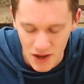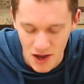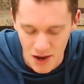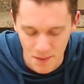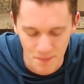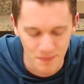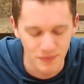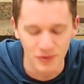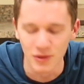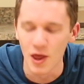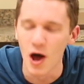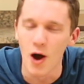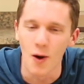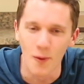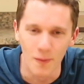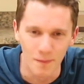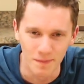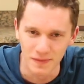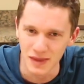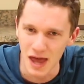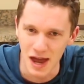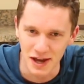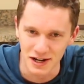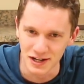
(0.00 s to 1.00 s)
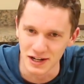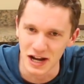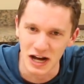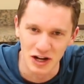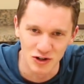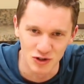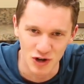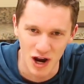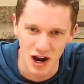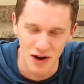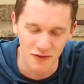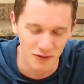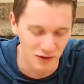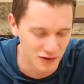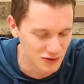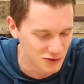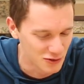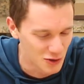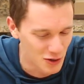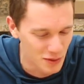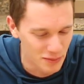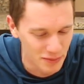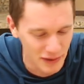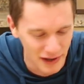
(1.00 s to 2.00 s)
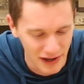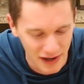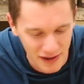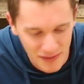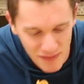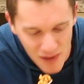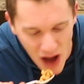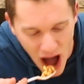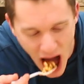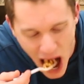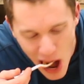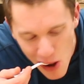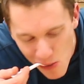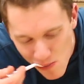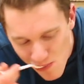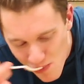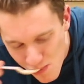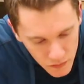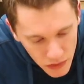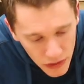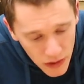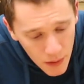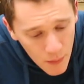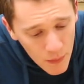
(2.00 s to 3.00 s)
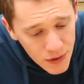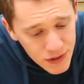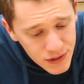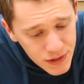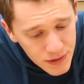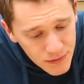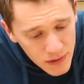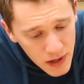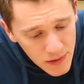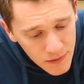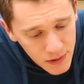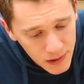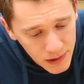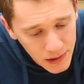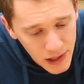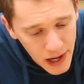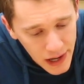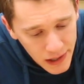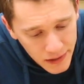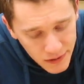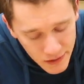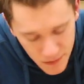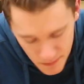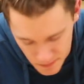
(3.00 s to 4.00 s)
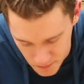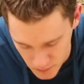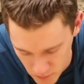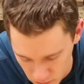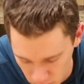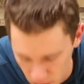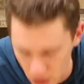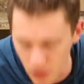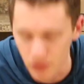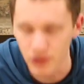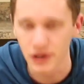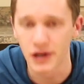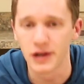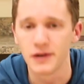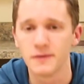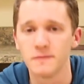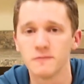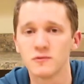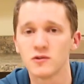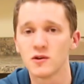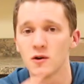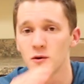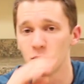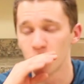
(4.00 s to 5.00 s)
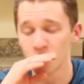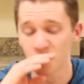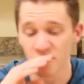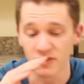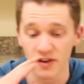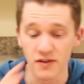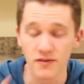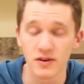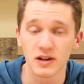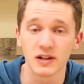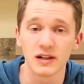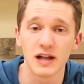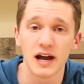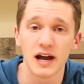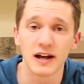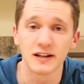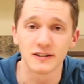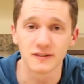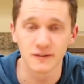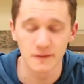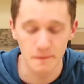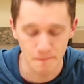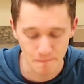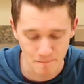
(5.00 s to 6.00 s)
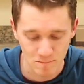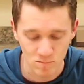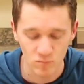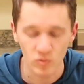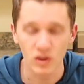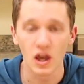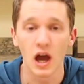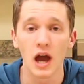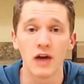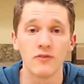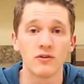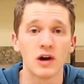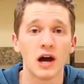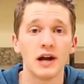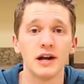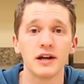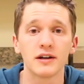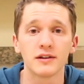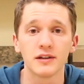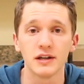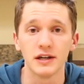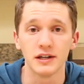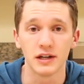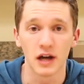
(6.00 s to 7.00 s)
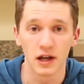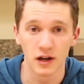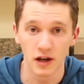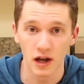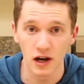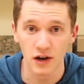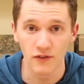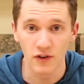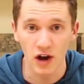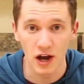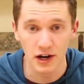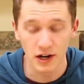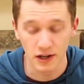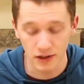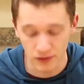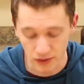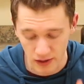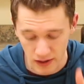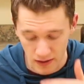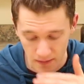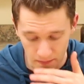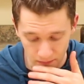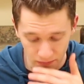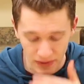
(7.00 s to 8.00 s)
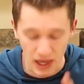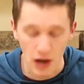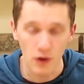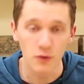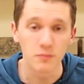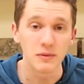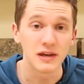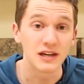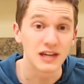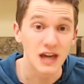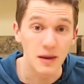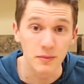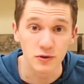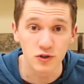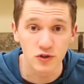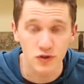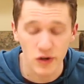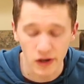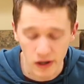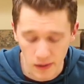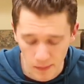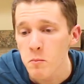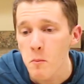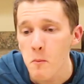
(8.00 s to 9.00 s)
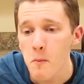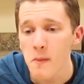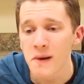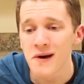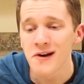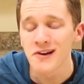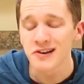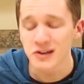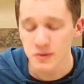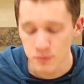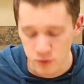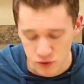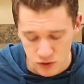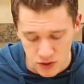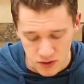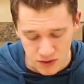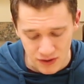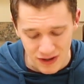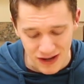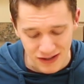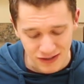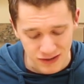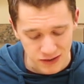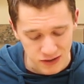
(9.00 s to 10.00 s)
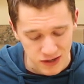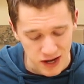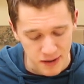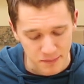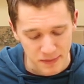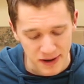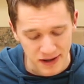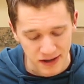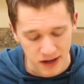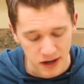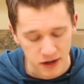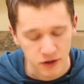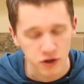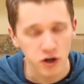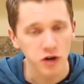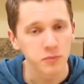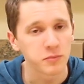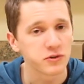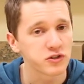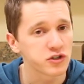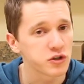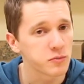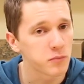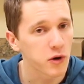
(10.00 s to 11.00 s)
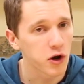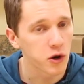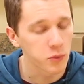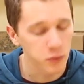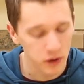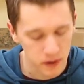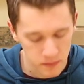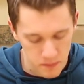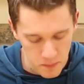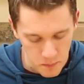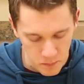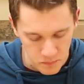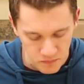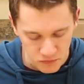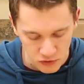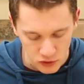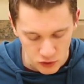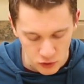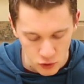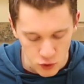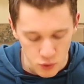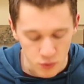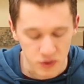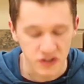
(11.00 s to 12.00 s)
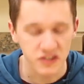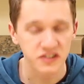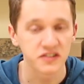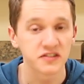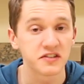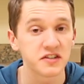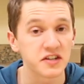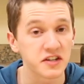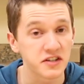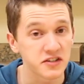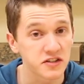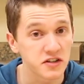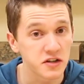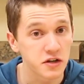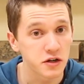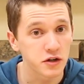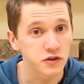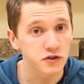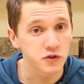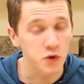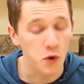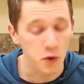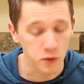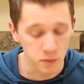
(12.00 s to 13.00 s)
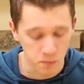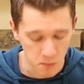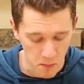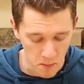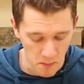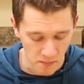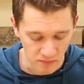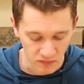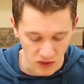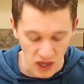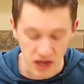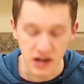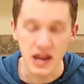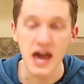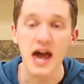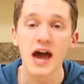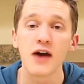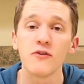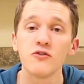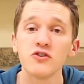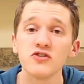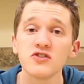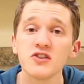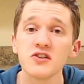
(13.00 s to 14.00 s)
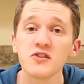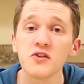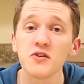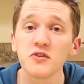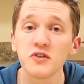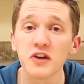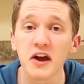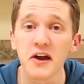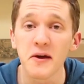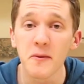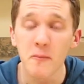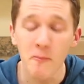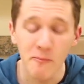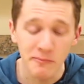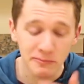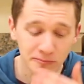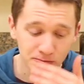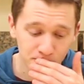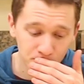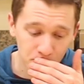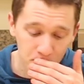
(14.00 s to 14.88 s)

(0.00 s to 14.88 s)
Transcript: um, no, I did not try out for a school play. What's your favorite class? Okay, so favorite class ironically and unironically, that would be chemistry. My chemistry class was taught by a guy called Mr. Baldwin, who he's 60 years old, and every single day,